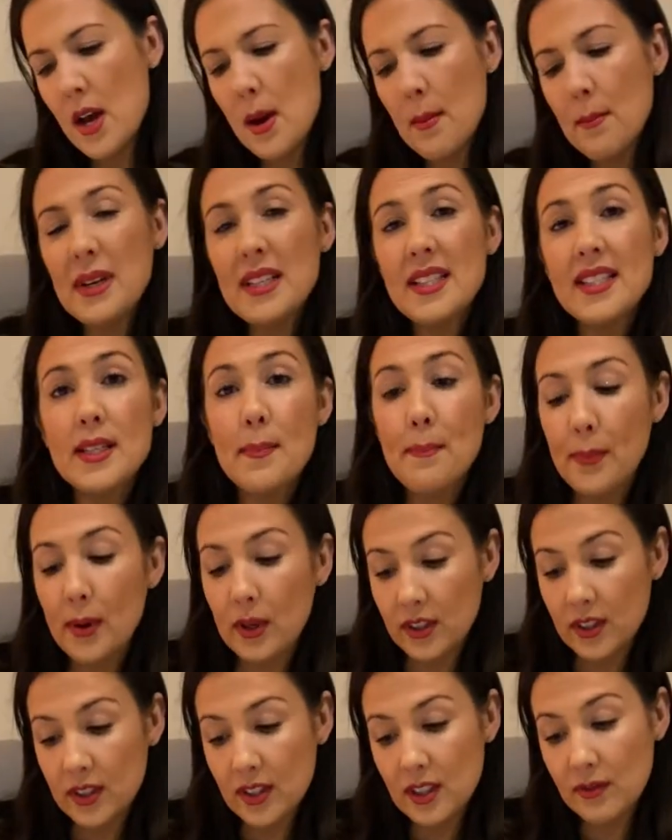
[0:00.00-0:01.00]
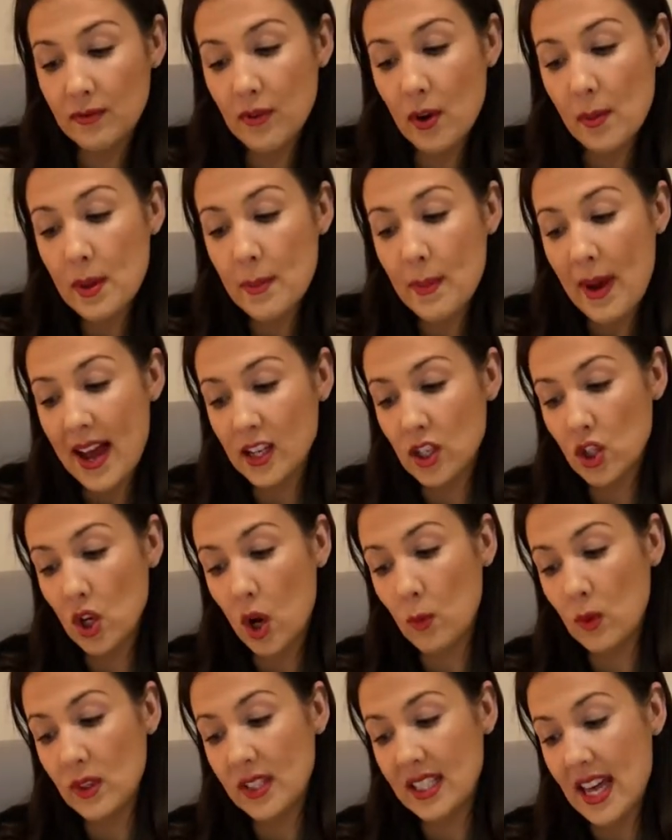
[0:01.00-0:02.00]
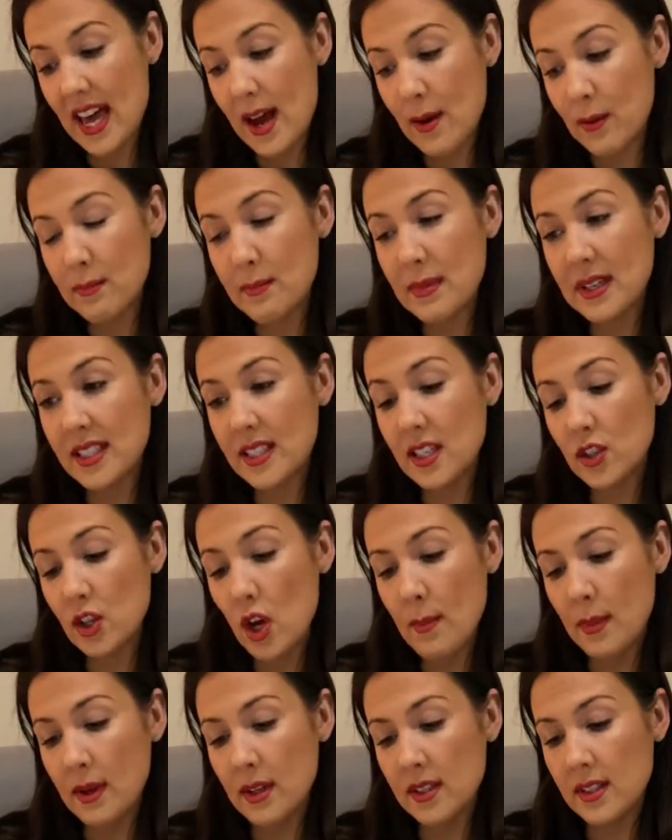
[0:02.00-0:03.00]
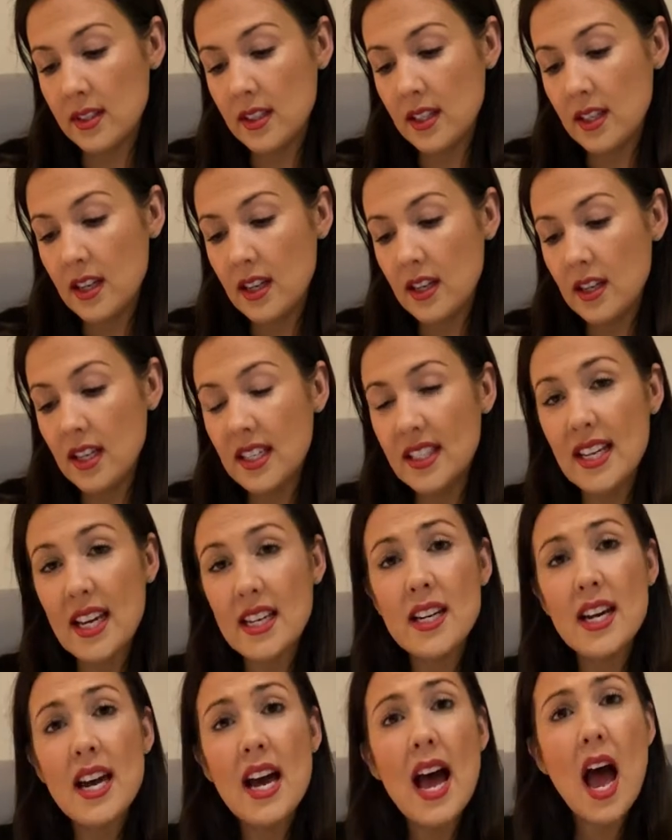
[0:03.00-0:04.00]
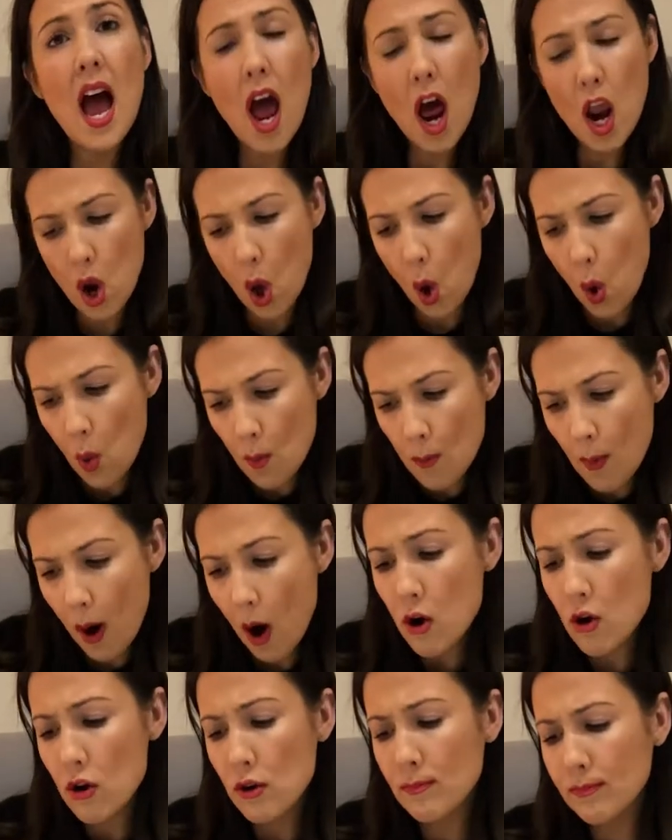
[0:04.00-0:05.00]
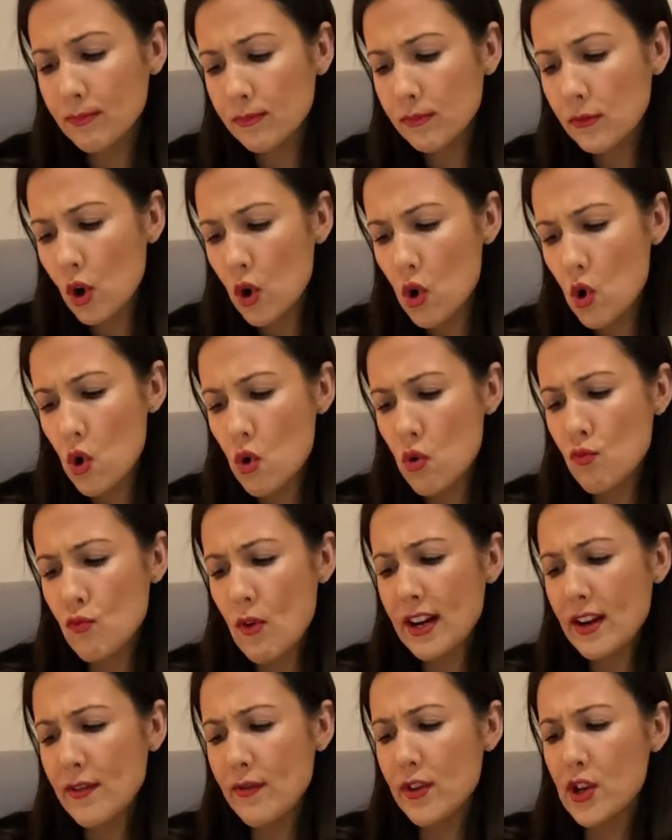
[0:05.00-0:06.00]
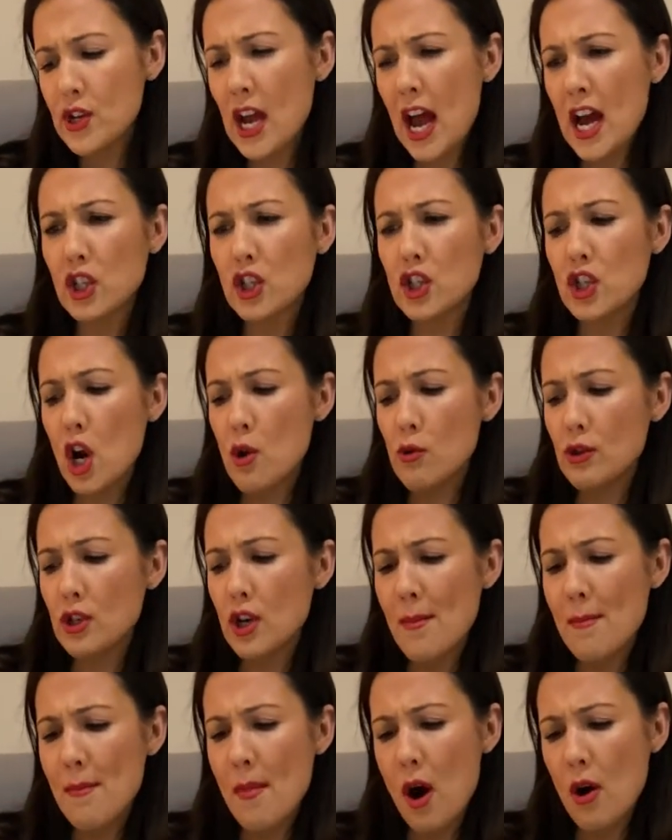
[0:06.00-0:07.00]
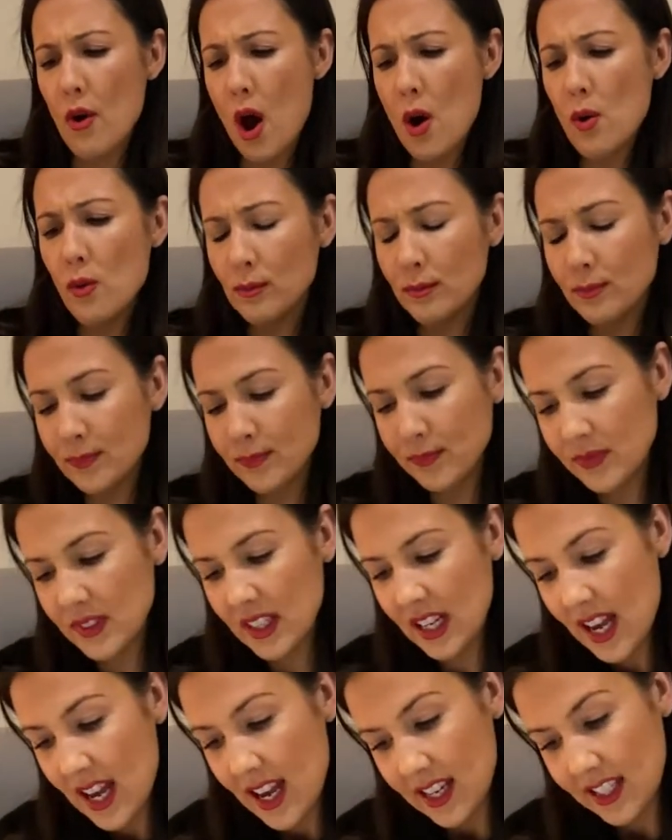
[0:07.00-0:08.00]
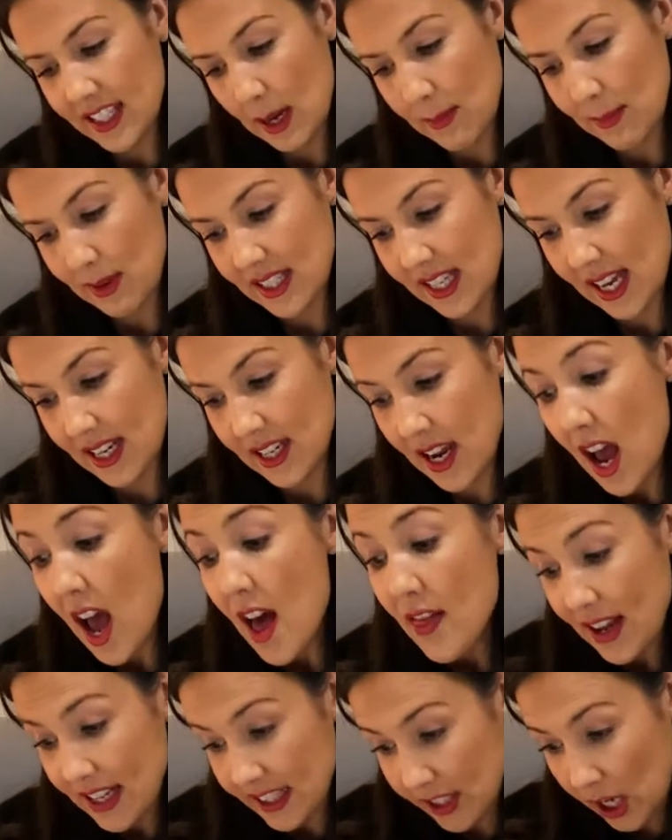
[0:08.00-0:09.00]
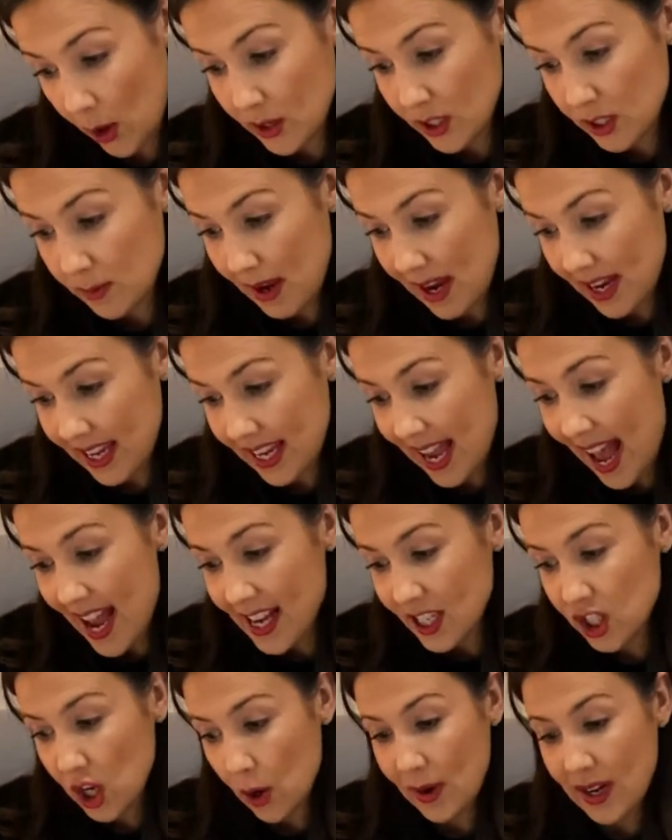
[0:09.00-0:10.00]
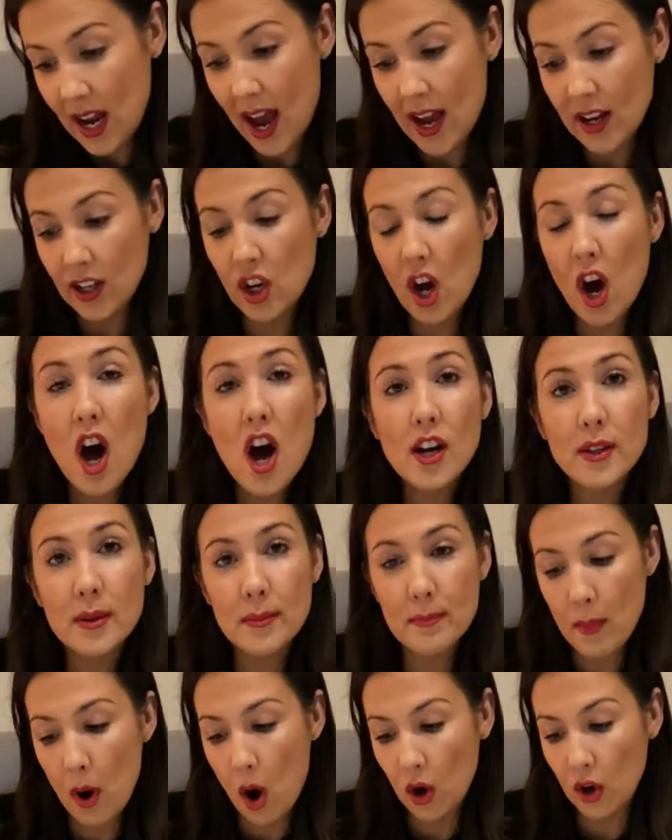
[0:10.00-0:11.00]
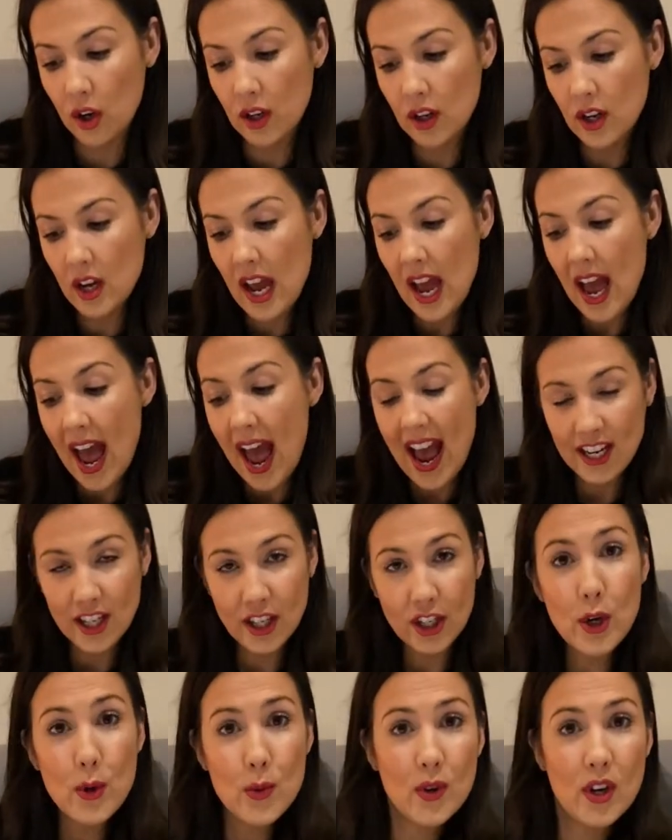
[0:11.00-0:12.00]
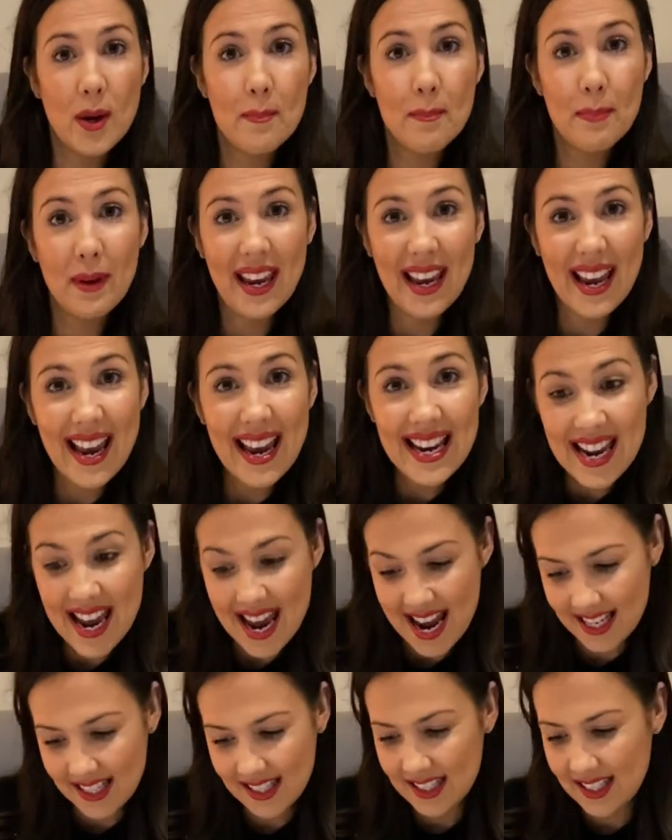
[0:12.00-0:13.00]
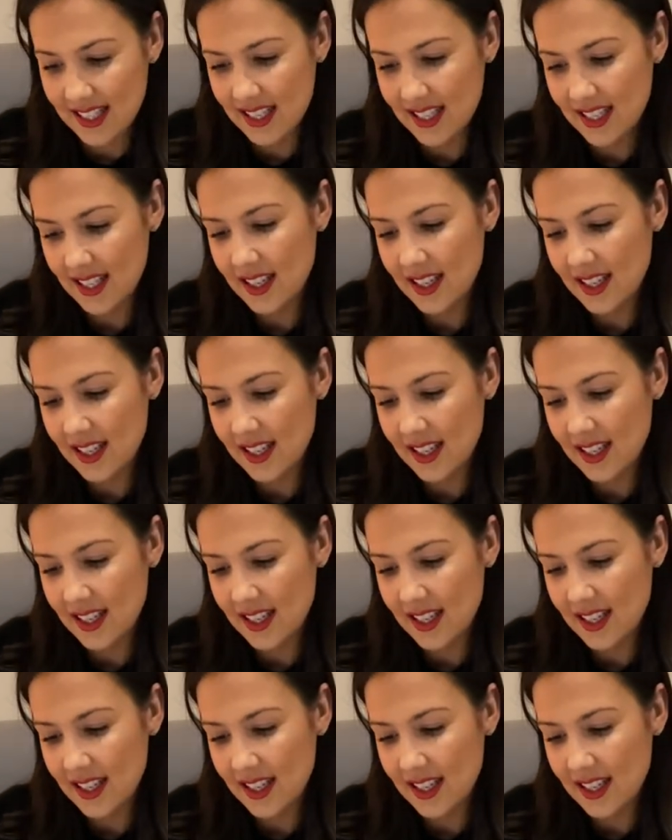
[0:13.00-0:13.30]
Mr. Bunce from the pet shop was there with Mr. Thomas. He said, hello, Mog. All ready for the cat show tomorrow? Debbie said, there's going to be a cat show in our garden, Mog, and you can be in it.